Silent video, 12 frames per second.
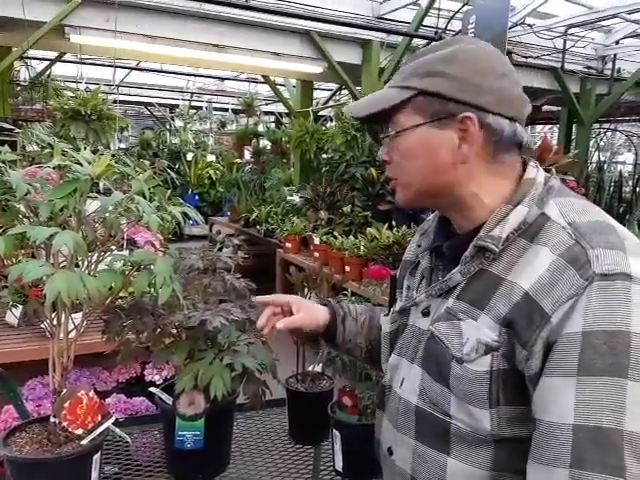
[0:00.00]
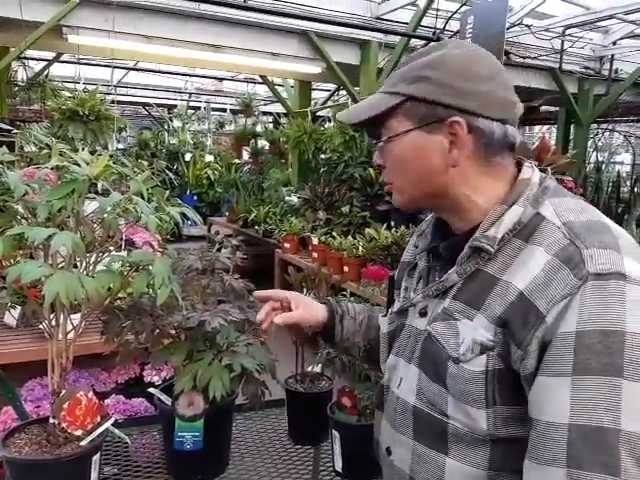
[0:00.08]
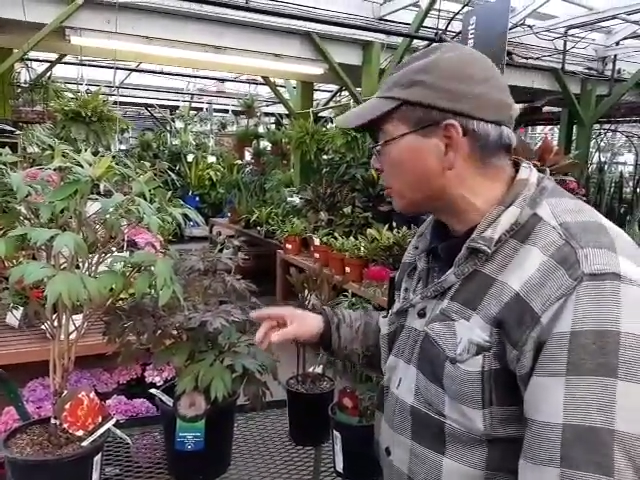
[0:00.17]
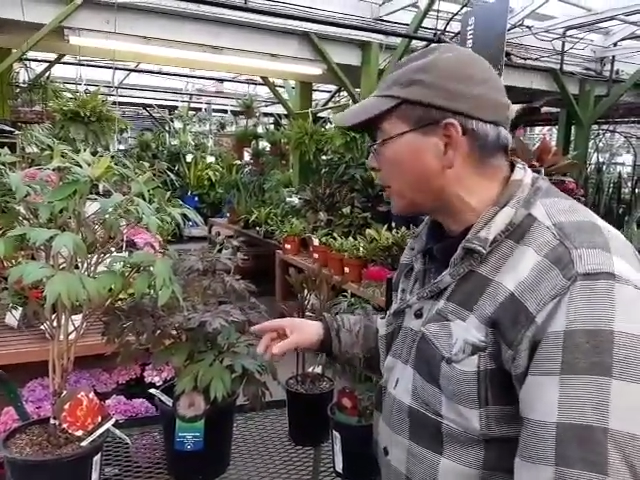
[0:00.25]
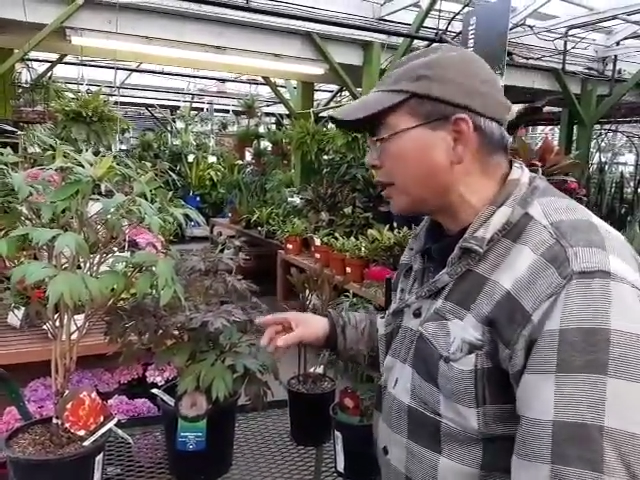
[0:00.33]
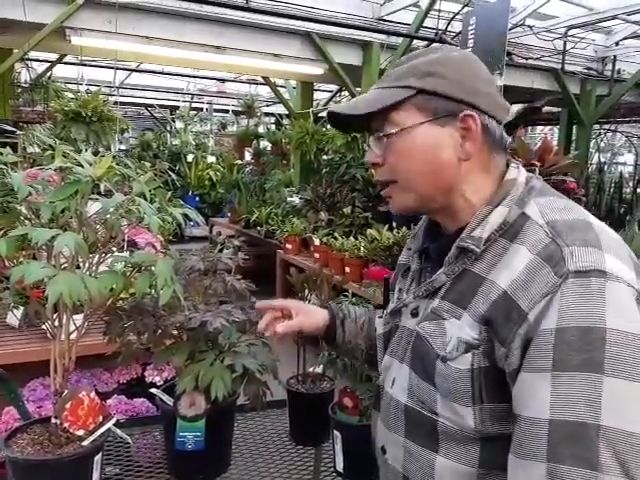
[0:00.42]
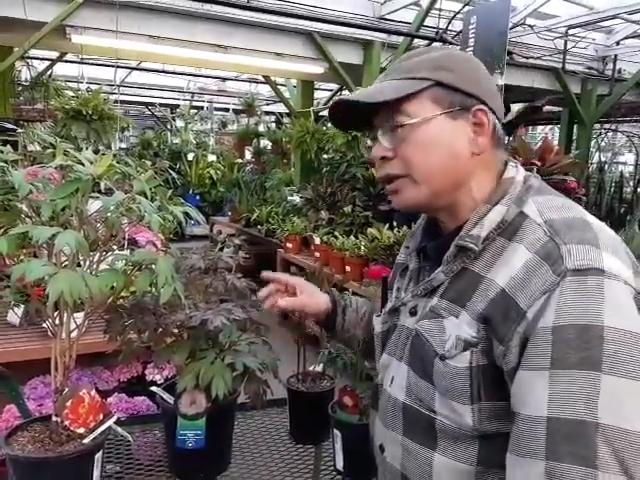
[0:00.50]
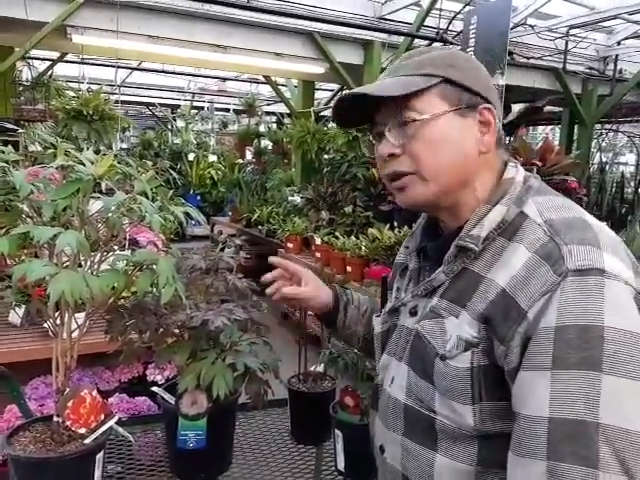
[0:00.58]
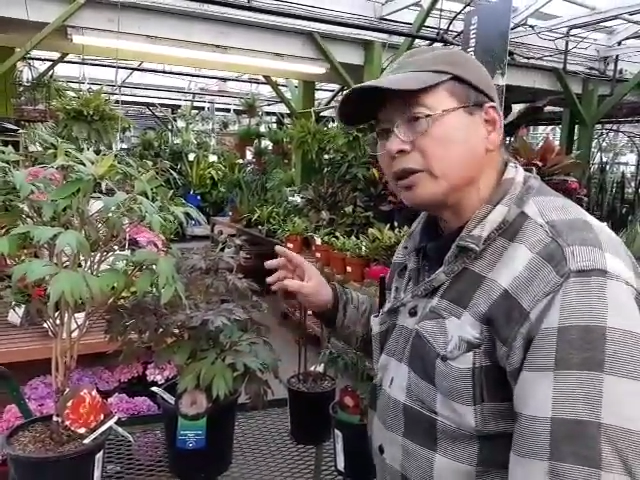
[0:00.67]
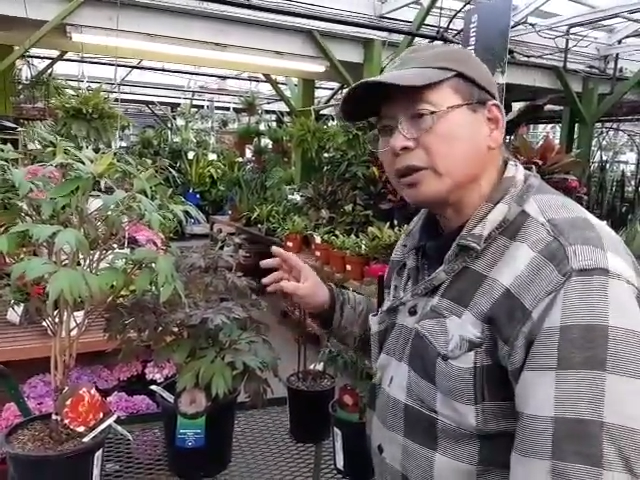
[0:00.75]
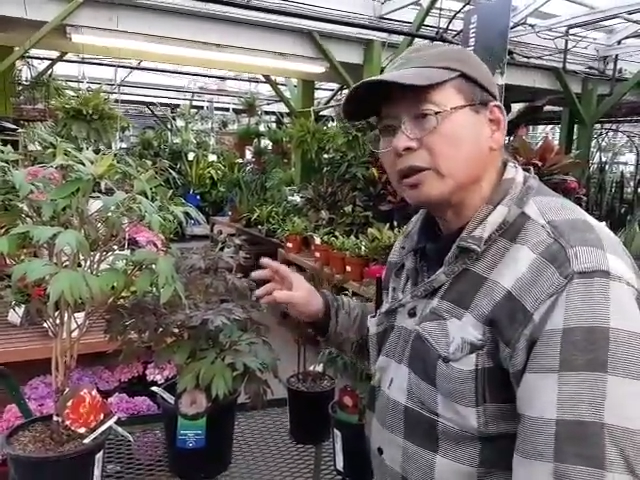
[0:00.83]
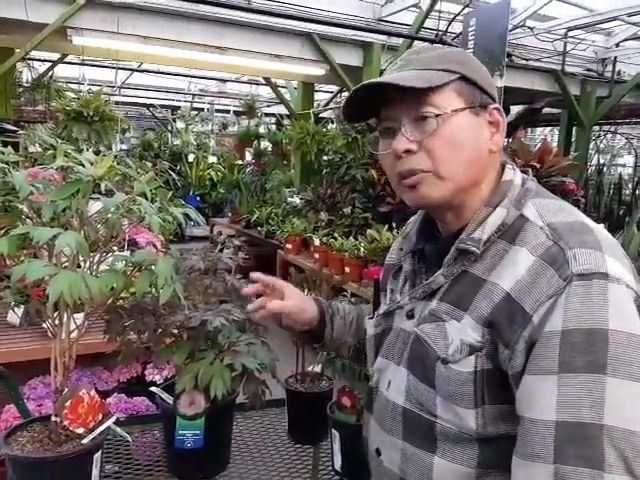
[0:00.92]
supply
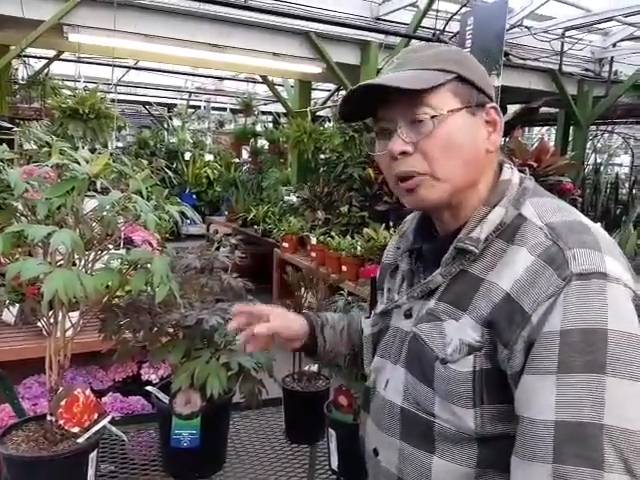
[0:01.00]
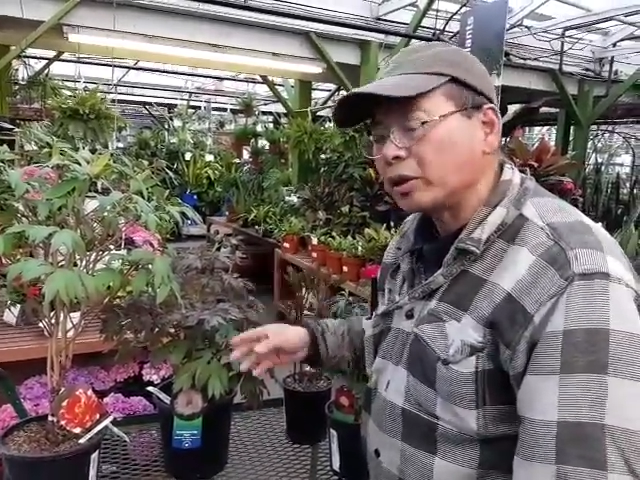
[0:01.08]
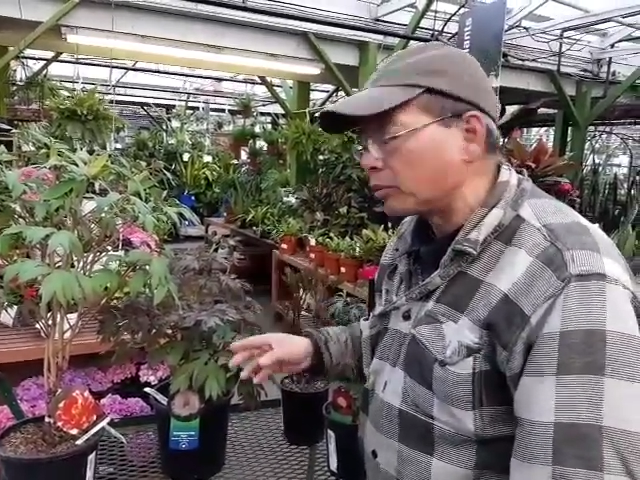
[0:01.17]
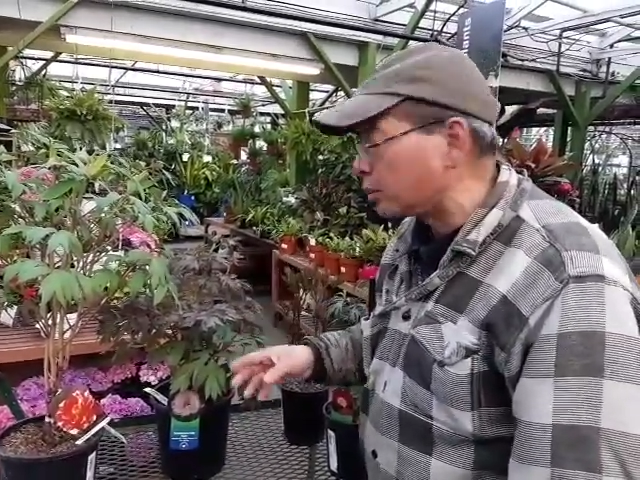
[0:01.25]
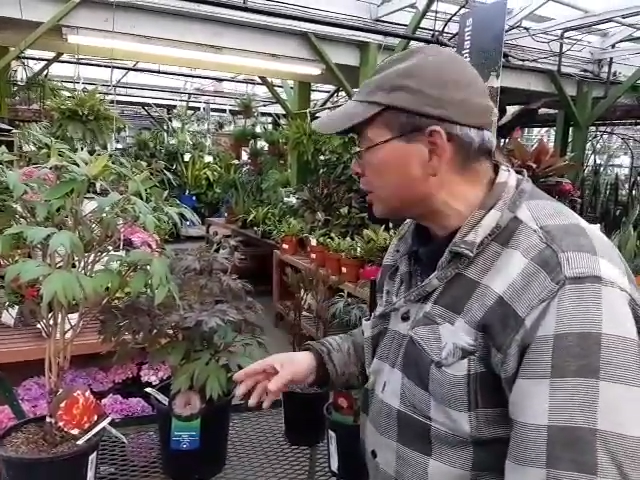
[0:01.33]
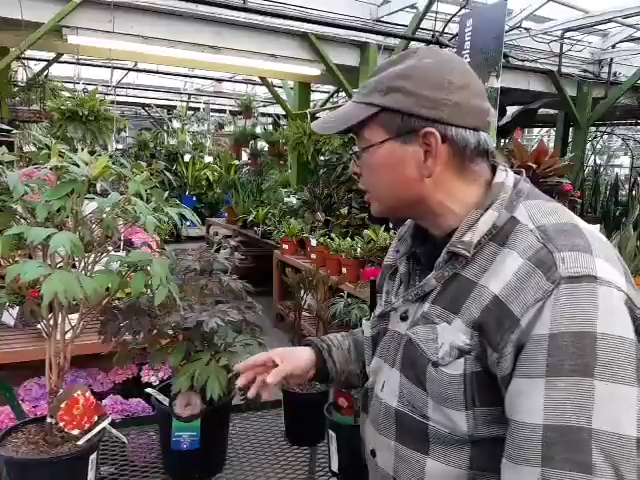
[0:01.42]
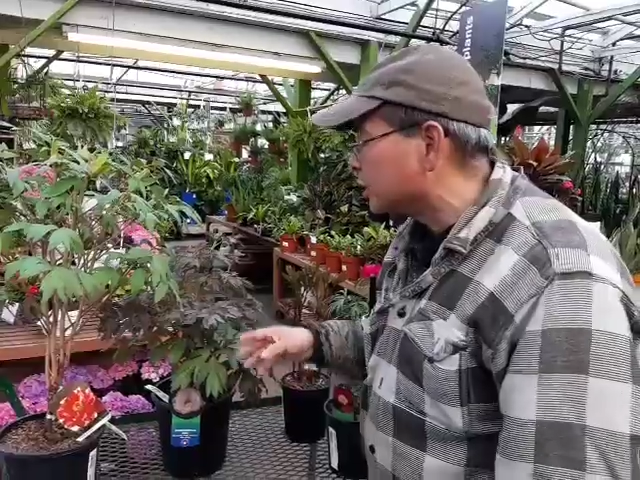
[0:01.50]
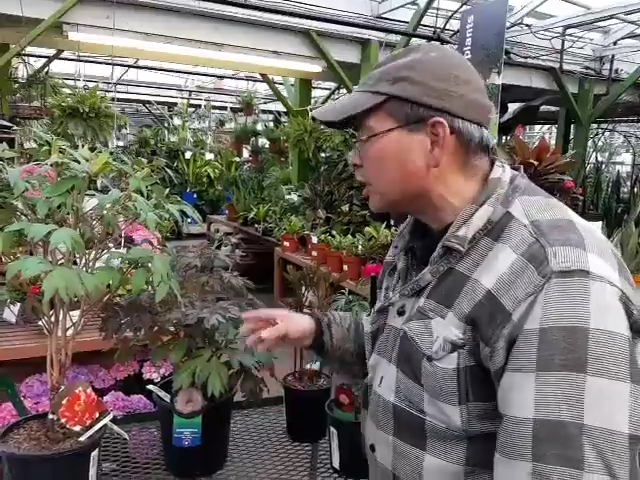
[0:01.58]
in the marketplace,